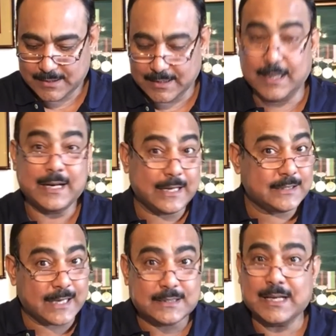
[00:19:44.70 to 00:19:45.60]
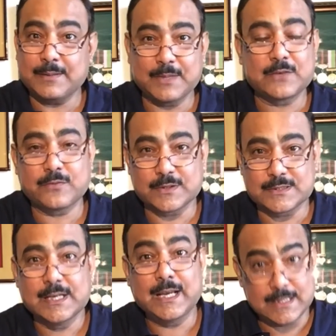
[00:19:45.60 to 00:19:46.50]
At that time, it
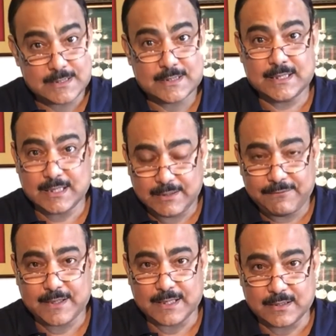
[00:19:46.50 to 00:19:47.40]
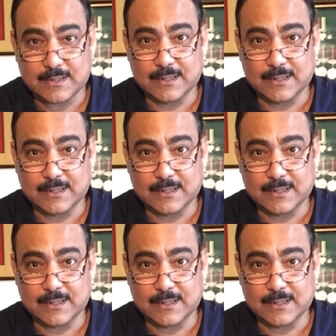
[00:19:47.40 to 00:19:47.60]
was insignificant.